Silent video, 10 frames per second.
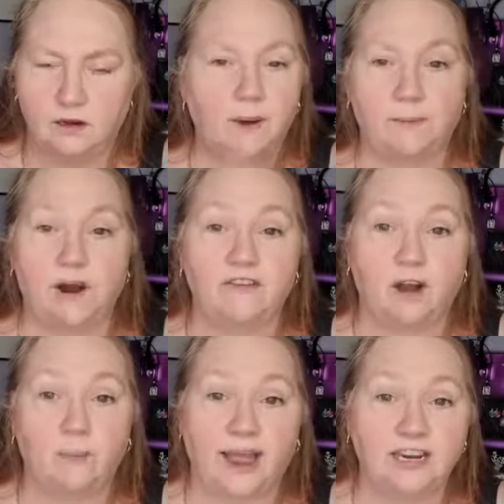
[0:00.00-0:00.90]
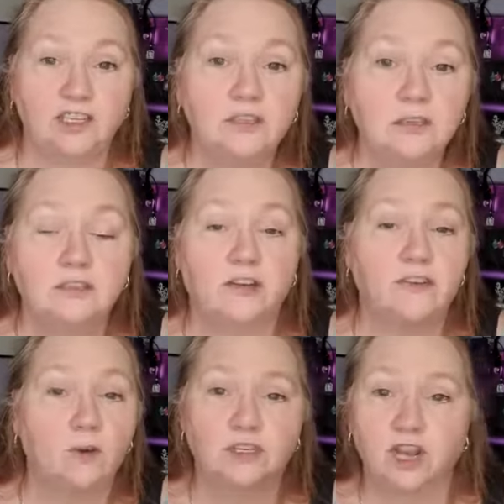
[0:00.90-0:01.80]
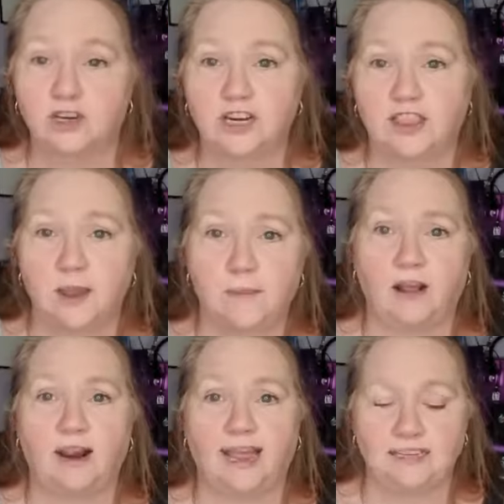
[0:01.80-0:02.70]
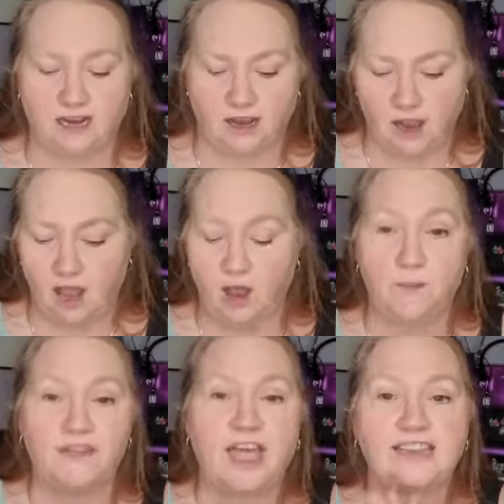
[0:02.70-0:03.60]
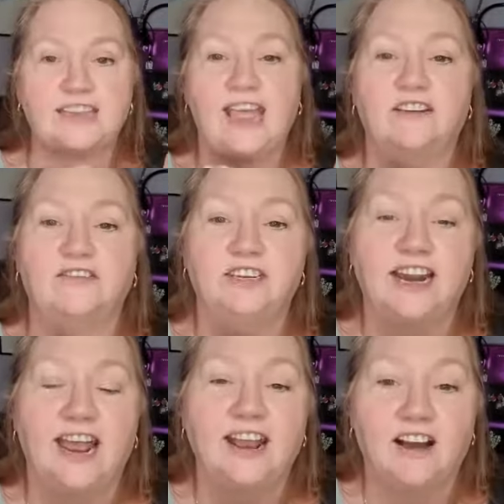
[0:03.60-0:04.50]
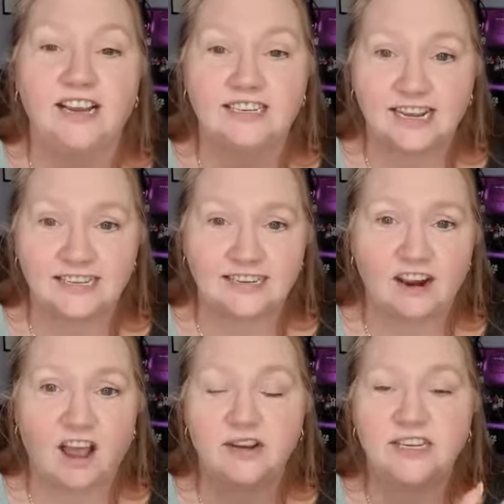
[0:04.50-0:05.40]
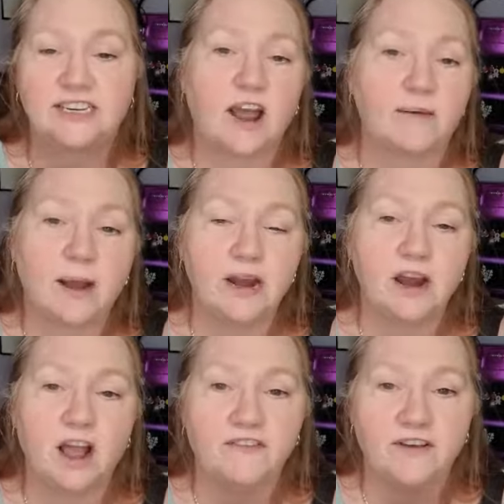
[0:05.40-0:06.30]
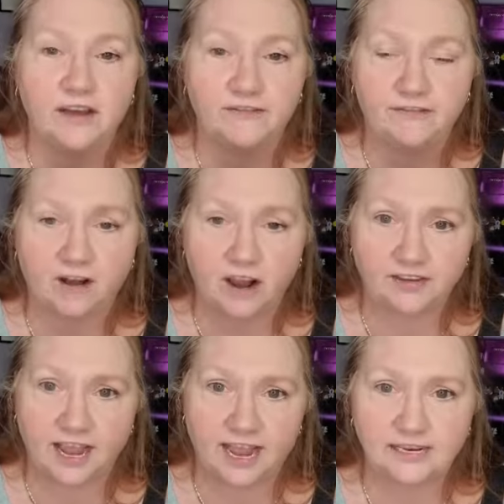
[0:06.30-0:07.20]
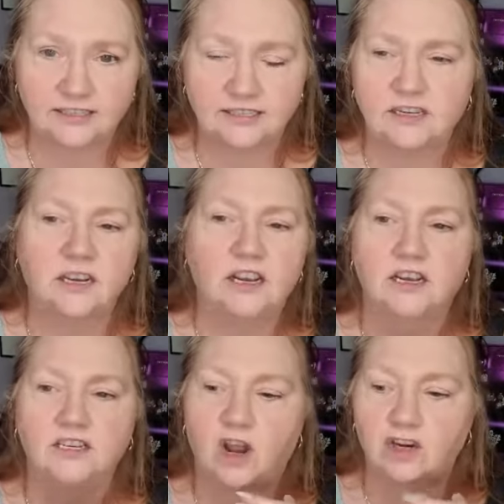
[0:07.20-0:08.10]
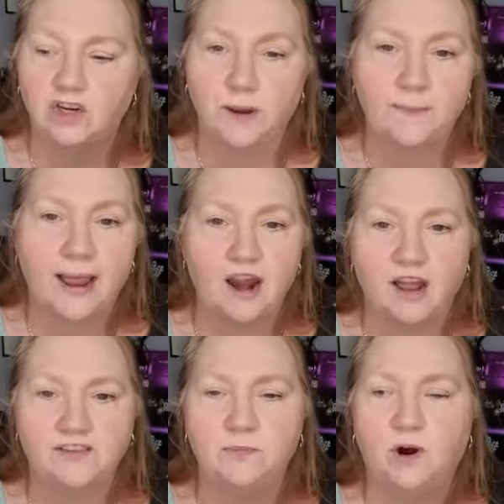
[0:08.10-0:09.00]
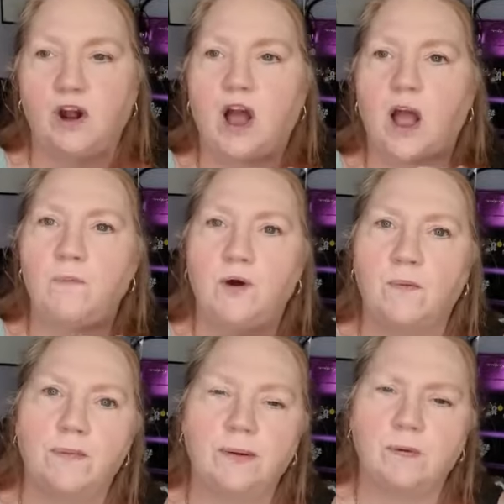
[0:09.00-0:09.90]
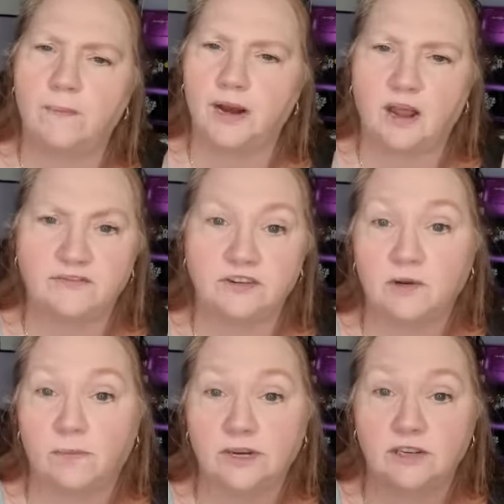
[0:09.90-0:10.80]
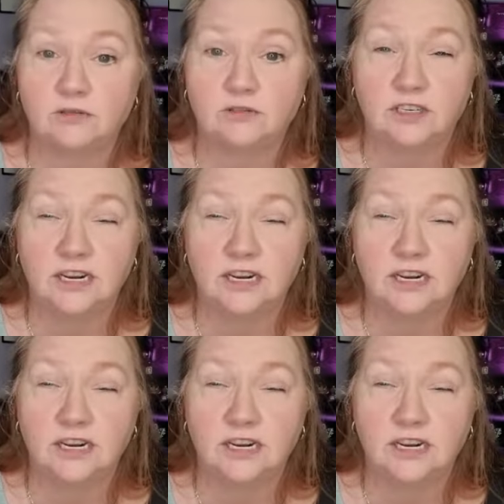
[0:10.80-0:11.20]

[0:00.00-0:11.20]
my profile page, so if you want to go and check them out later. But that's it for today, guys. That's the live. As I said, I'm coming live 5 days. So I shall be back live tomorrow. I probably won't be live and Toby till